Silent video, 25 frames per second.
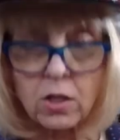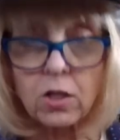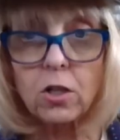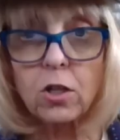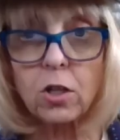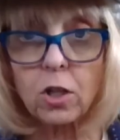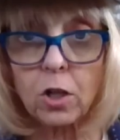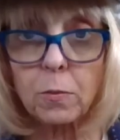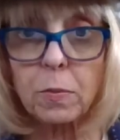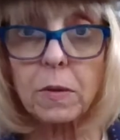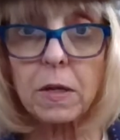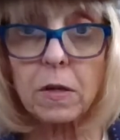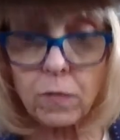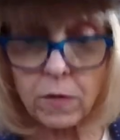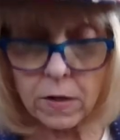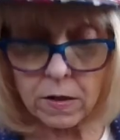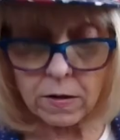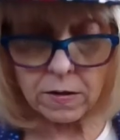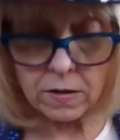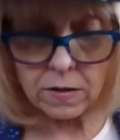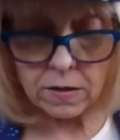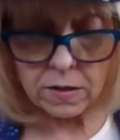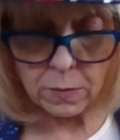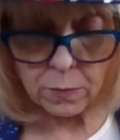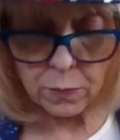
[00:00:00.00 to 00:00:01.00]
You'll be very
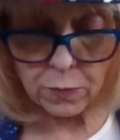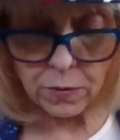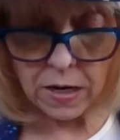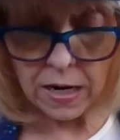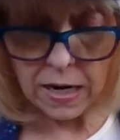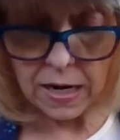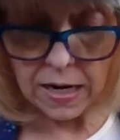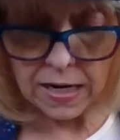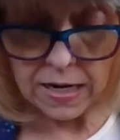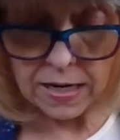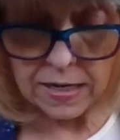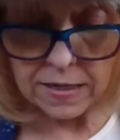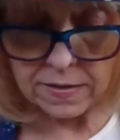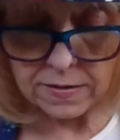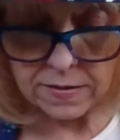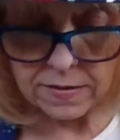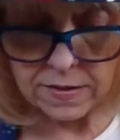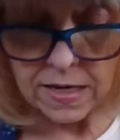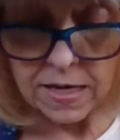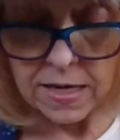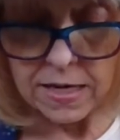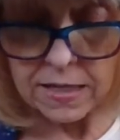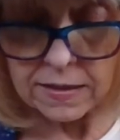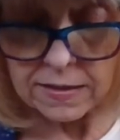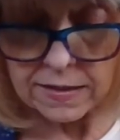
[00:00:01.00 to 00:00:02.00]
surprised.
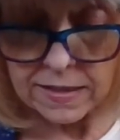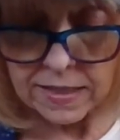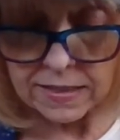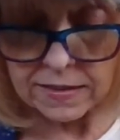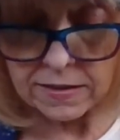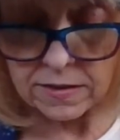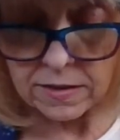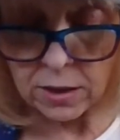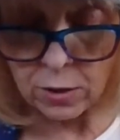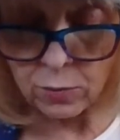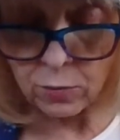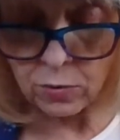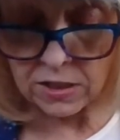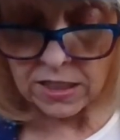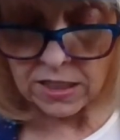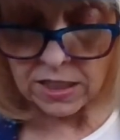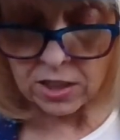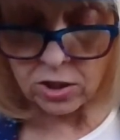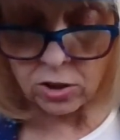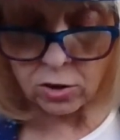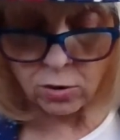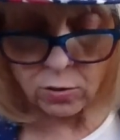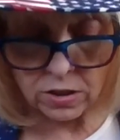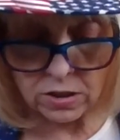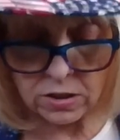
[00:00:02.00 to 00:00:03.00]
Lester will teach
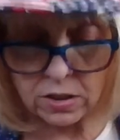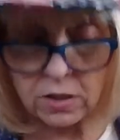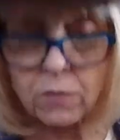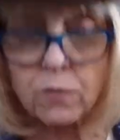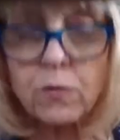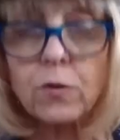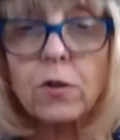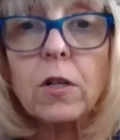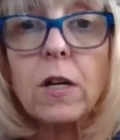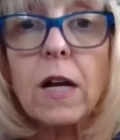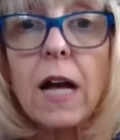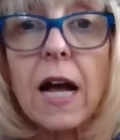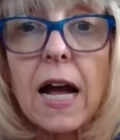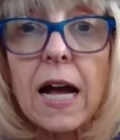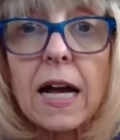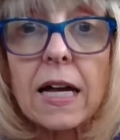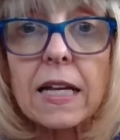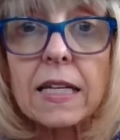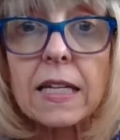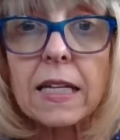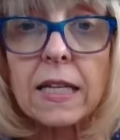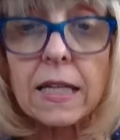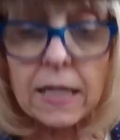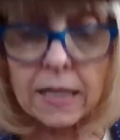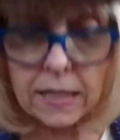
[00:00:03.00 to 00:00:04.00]
Christopher how to
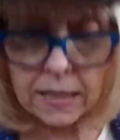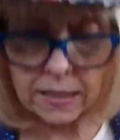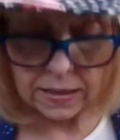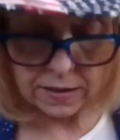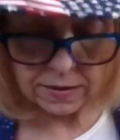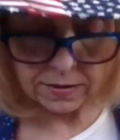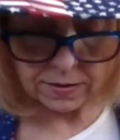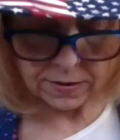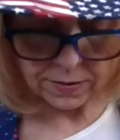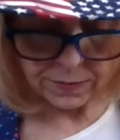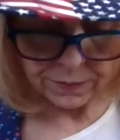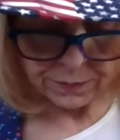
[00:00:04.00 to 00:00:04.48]
eat."